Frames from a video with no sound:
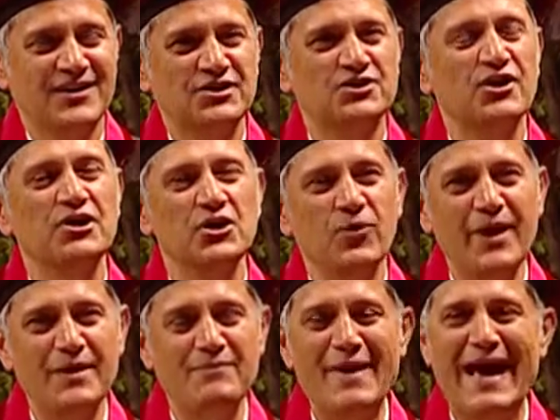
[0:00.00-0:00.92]
So on the
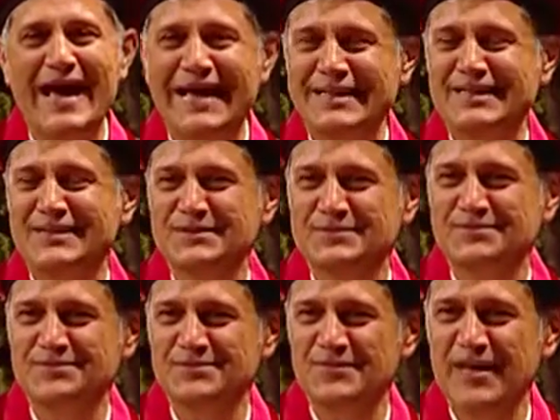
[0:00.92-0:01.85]
way back,
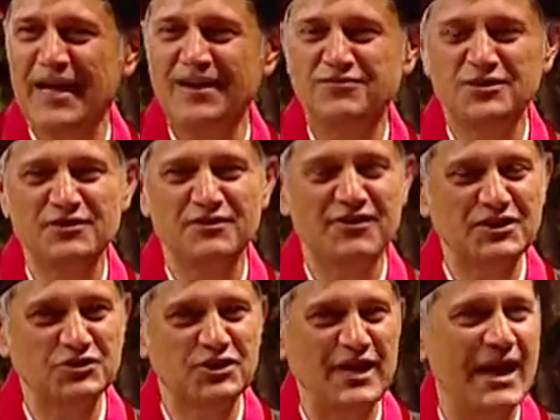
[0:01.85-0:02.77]
after the
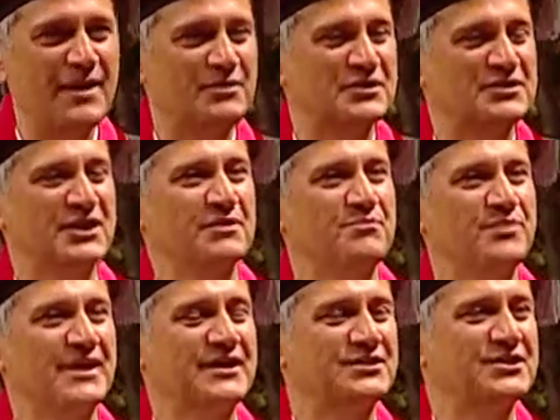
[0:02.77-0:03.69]
venture capitalist had
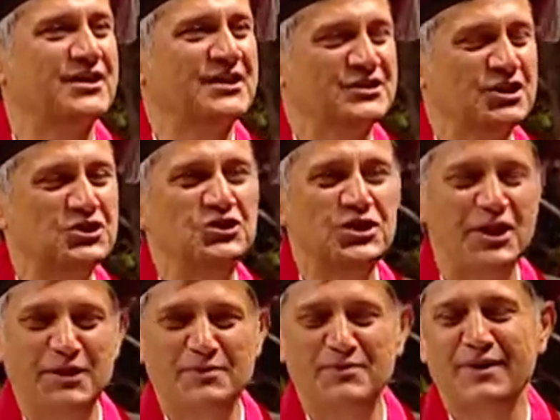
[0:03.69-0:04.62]
picked the
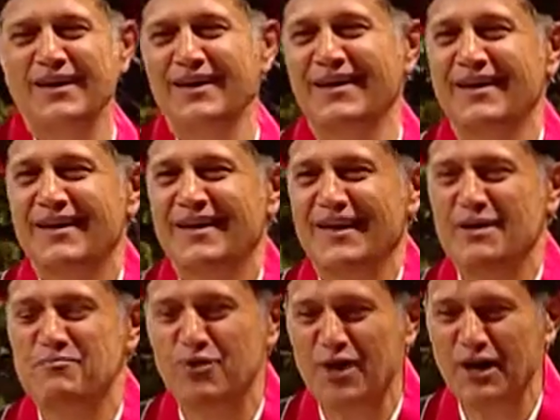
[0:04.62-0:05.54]
sheep
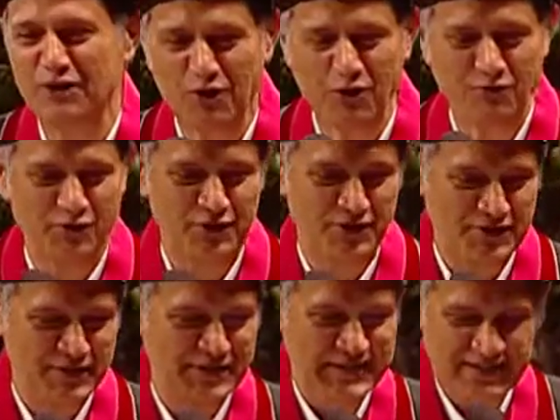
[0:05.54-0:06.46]
and brought it
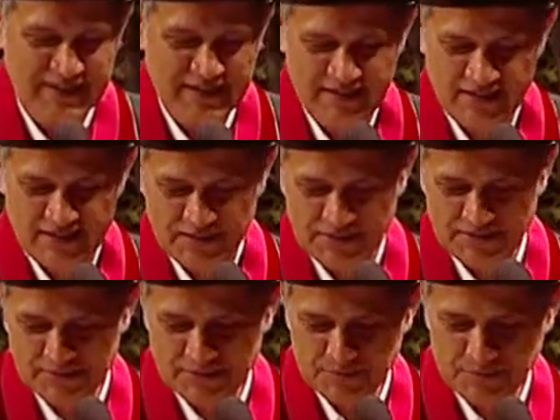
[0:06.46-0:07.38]
over,
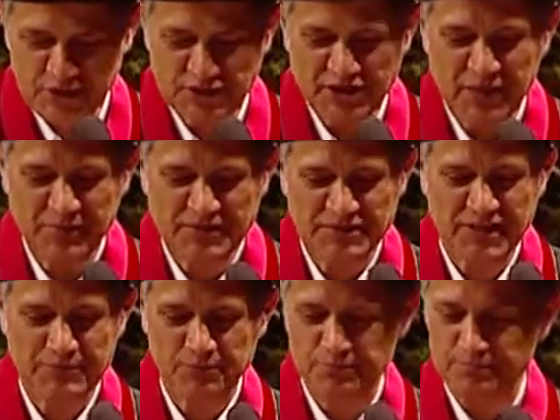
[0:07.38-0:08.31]
the shepherd
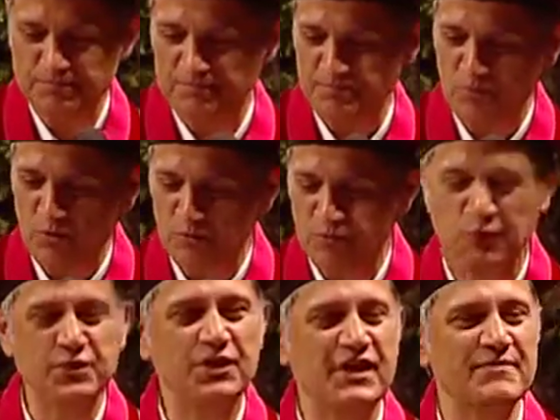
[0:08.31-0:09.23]
said,
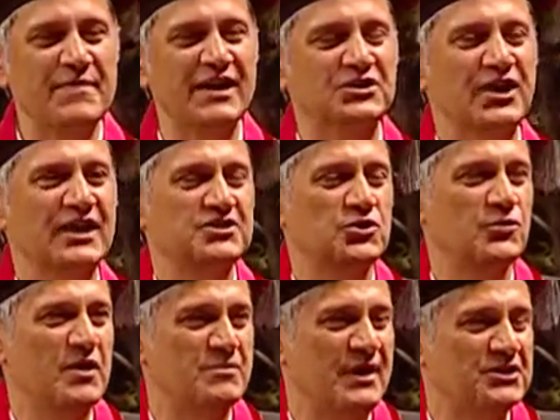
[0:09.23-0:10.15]
Will you give me a chance to
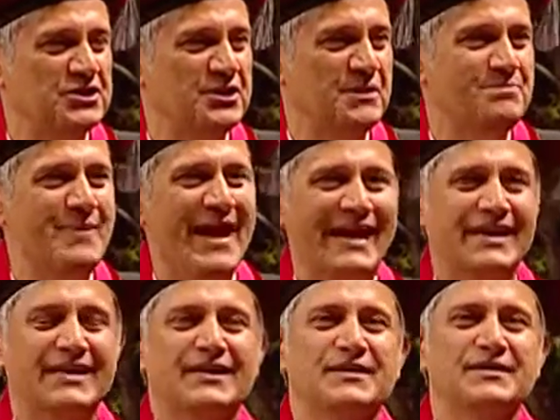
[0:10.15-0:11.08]
win my sheep back?